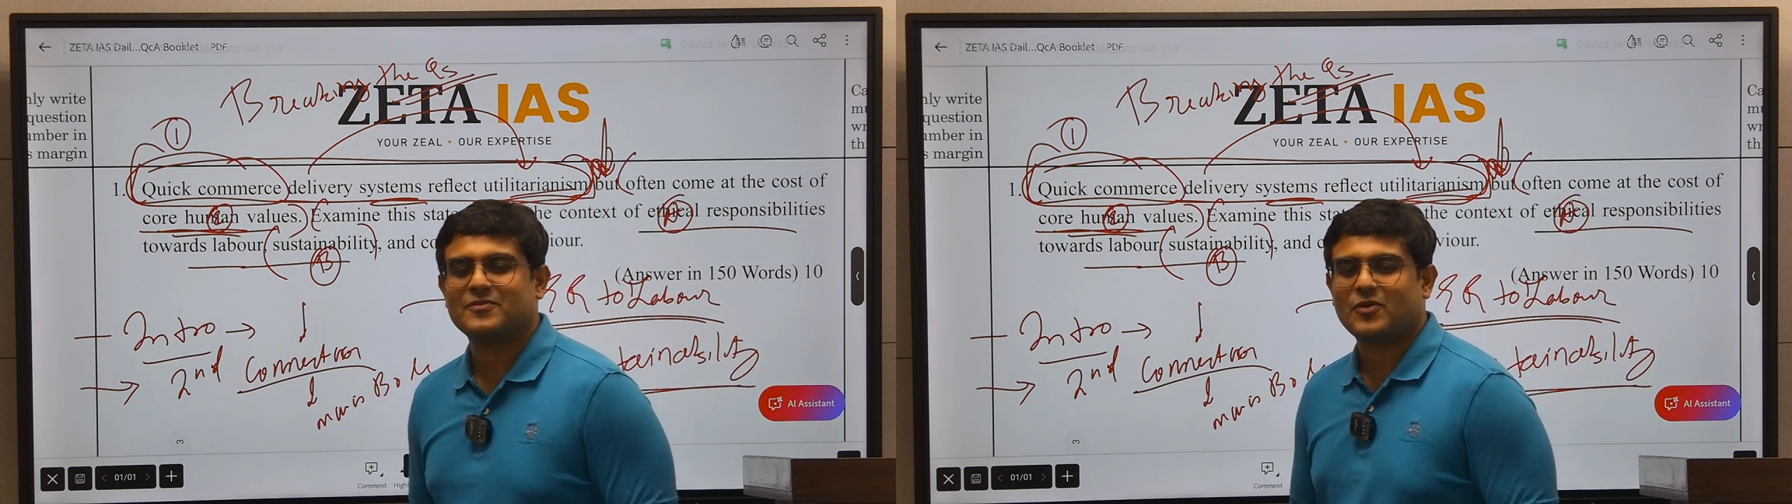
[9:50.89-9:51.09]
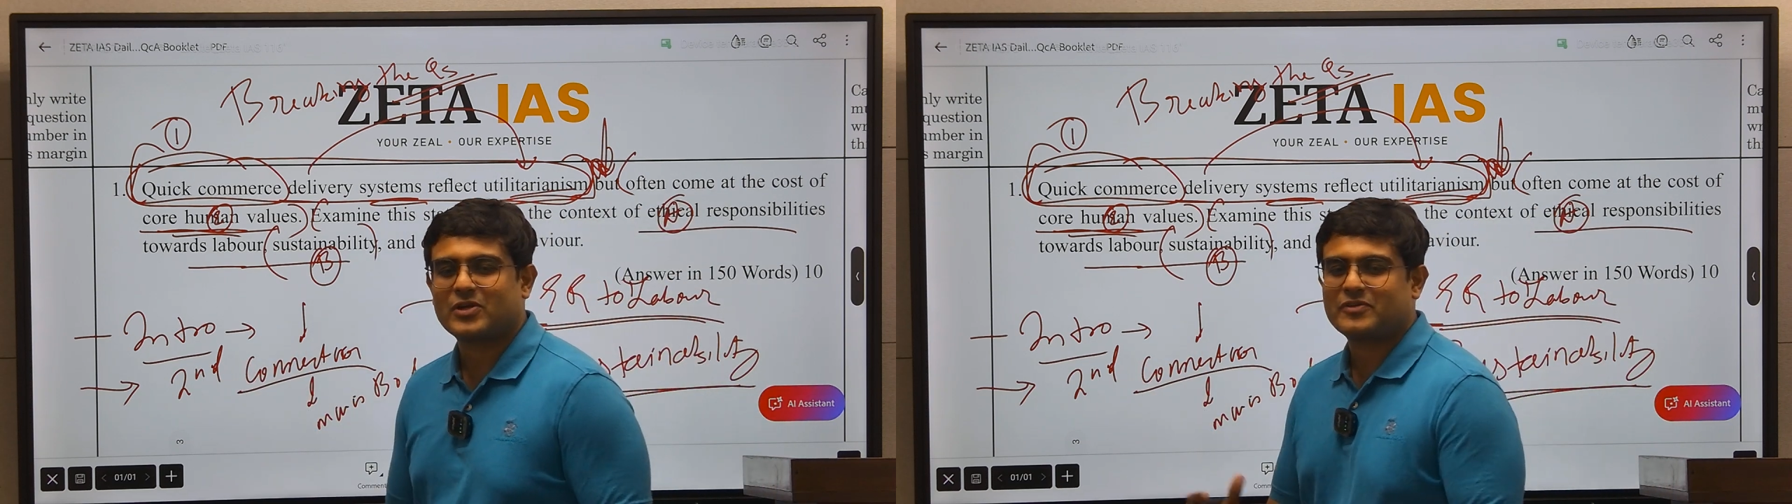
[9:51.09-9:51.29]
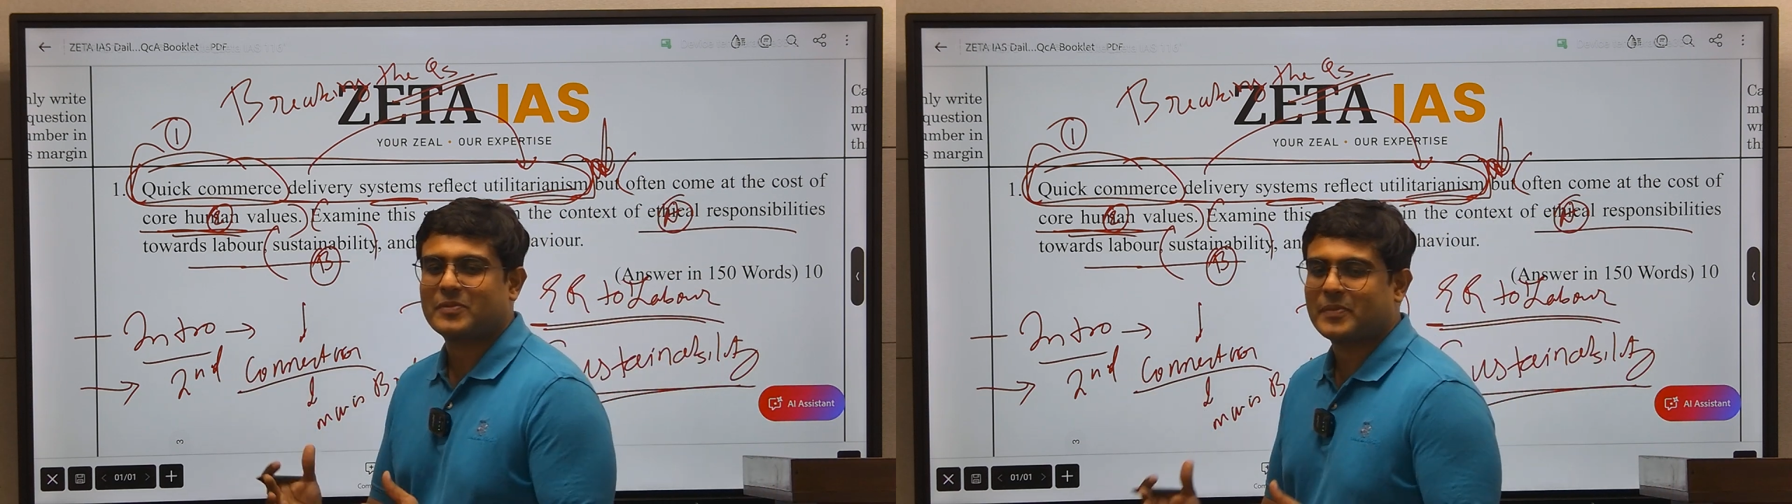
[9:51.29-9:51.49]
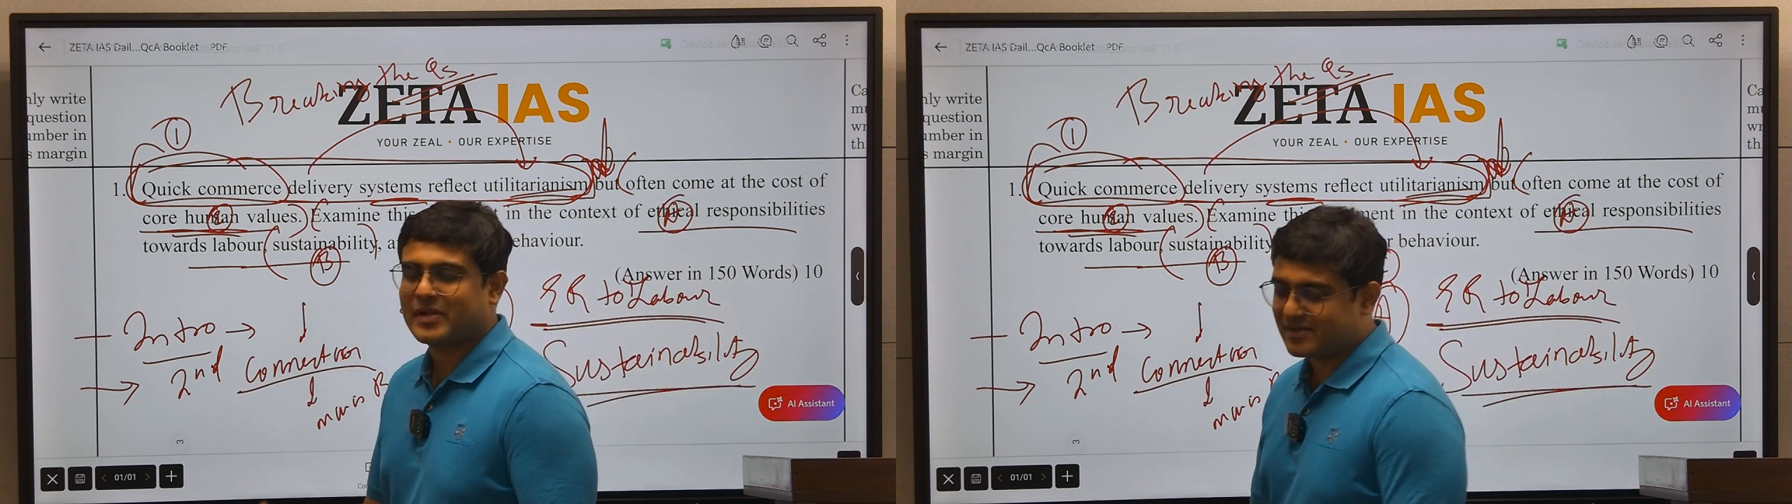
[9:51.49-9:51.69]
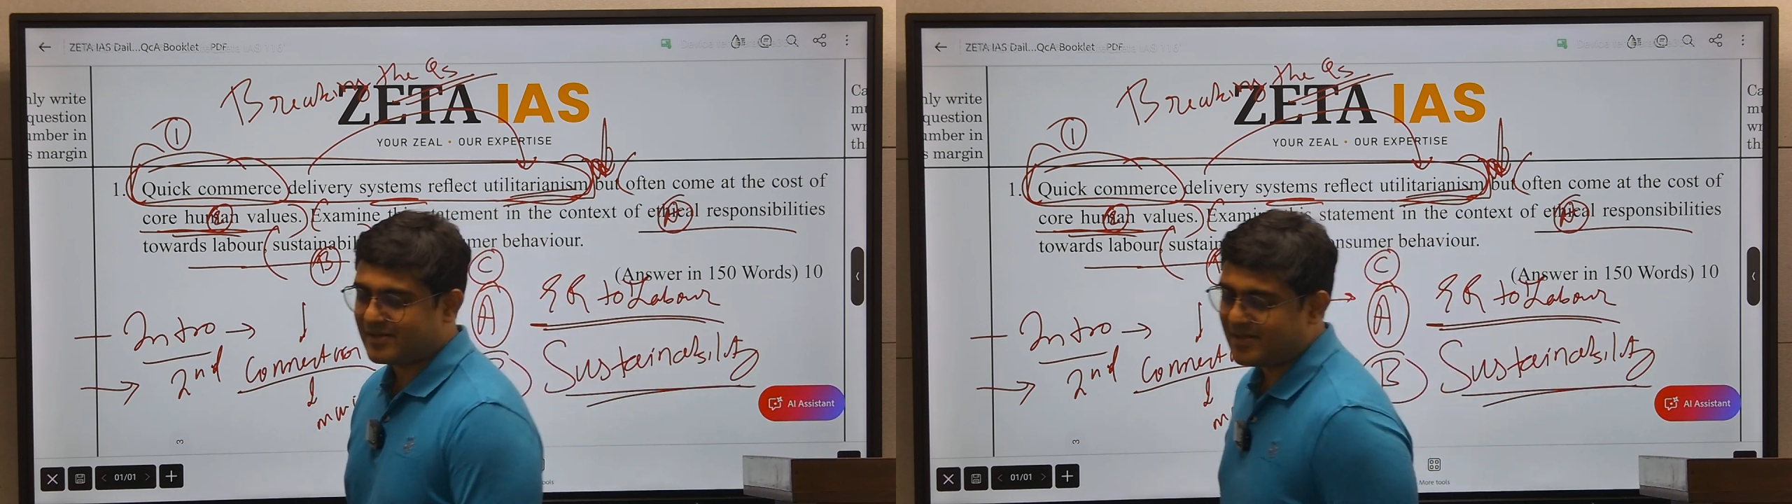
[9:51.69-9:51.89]
whatever
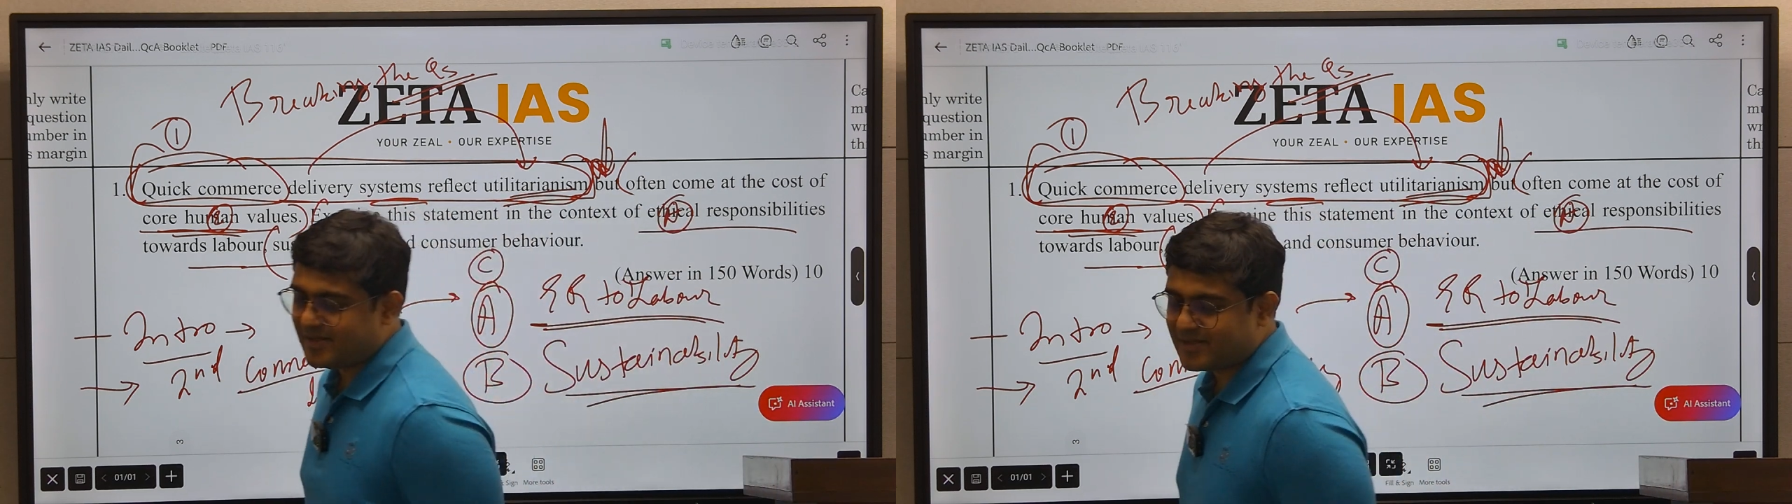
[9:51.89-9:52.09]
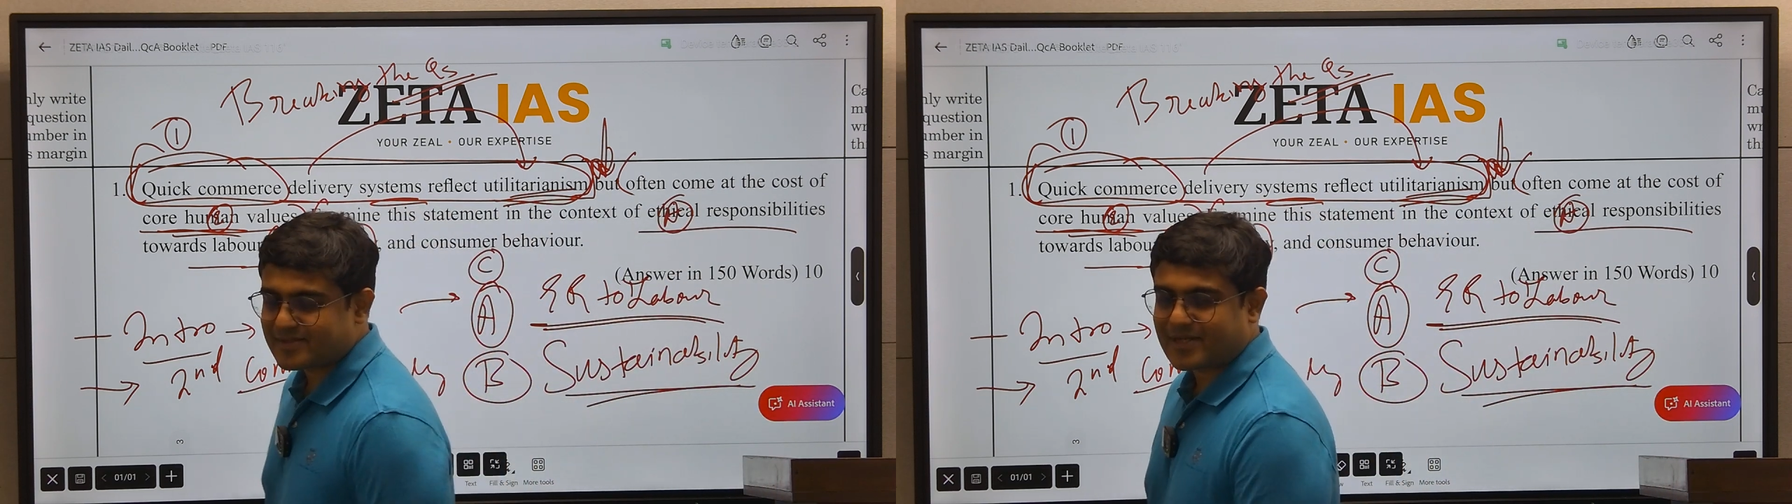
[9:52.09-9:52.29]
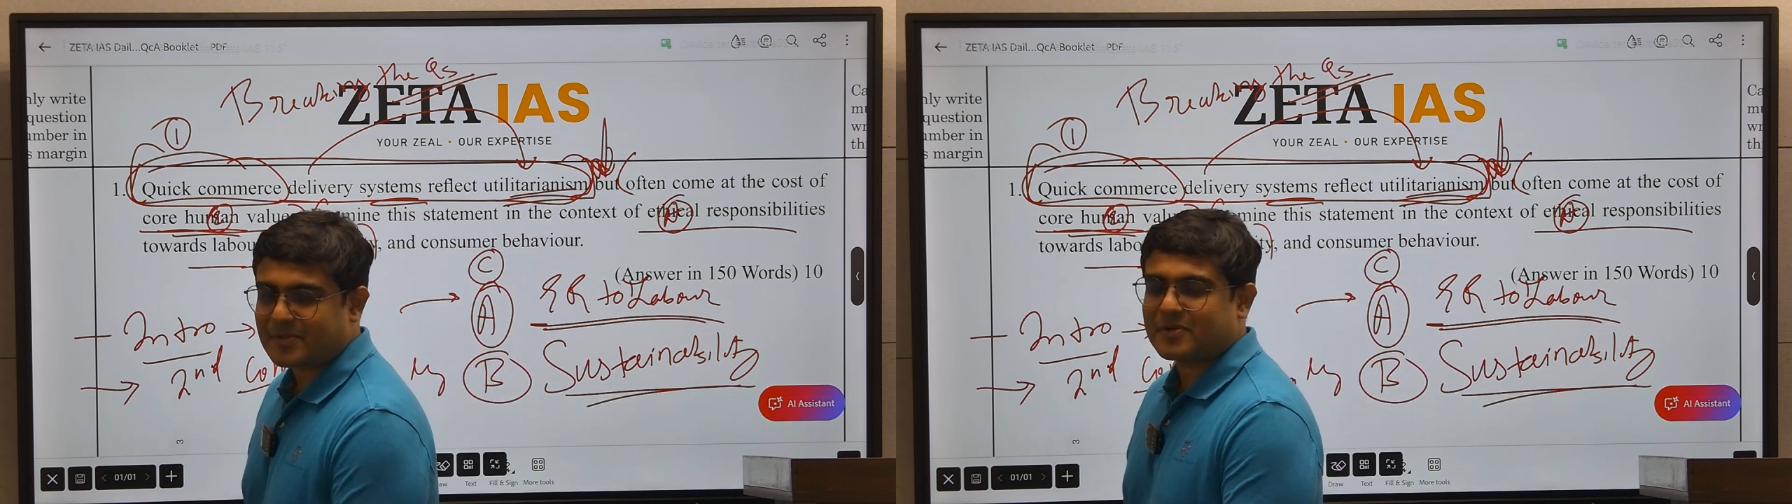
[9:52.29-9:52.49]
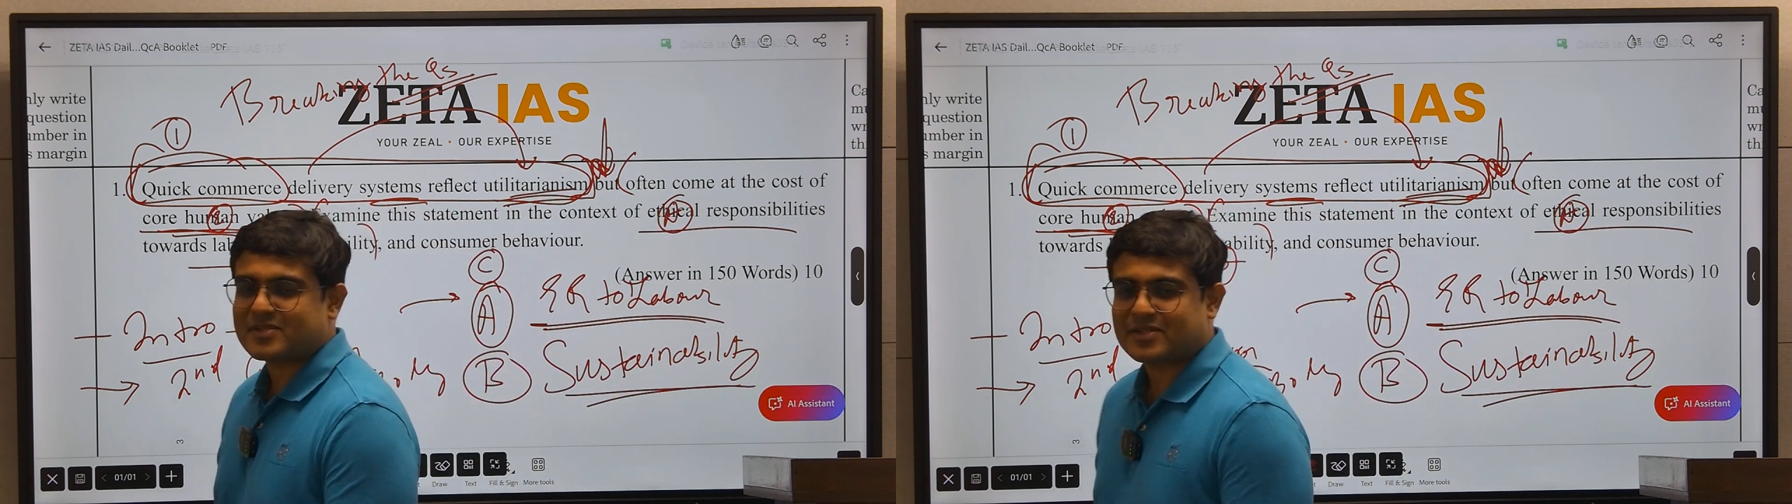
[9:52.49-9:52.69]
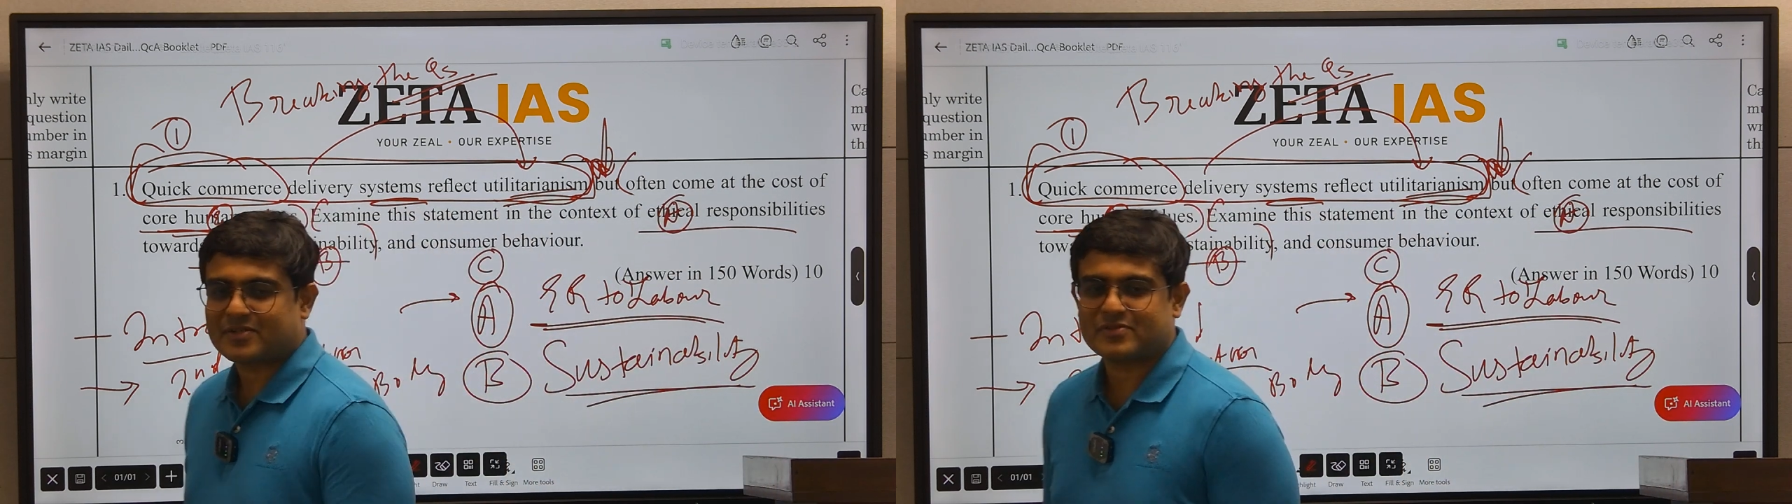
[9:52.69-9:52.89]
pen that
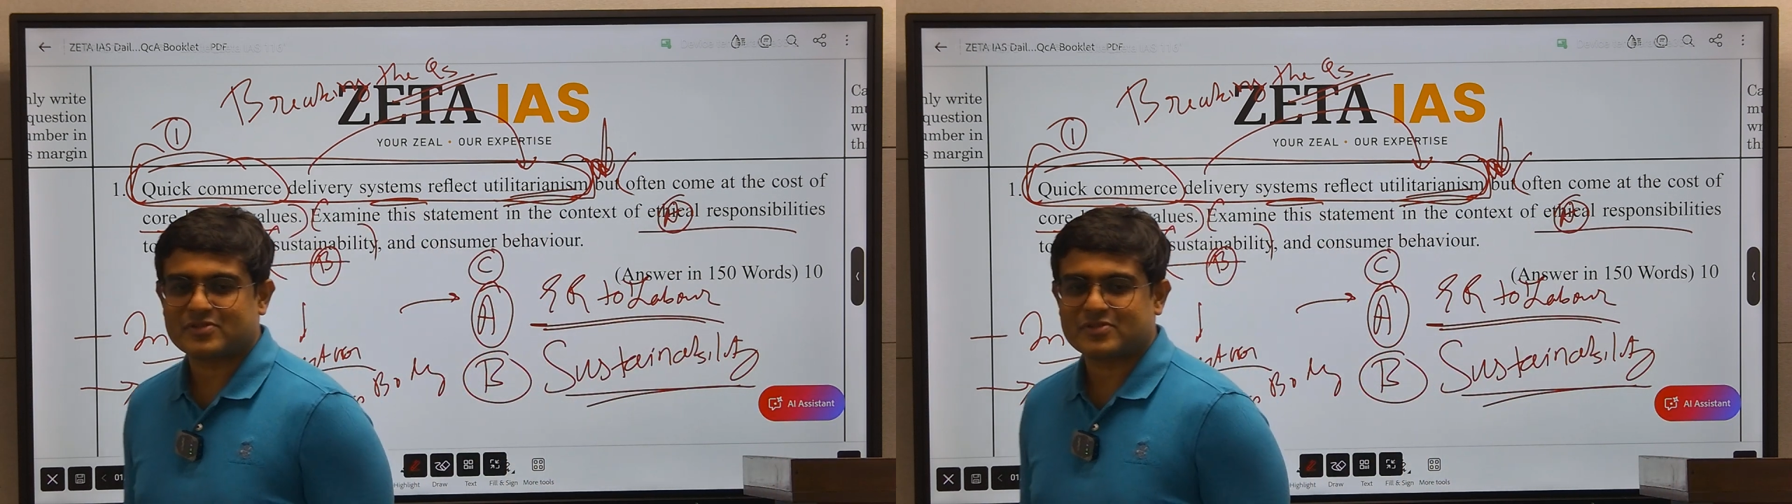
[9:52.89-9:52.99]
person used.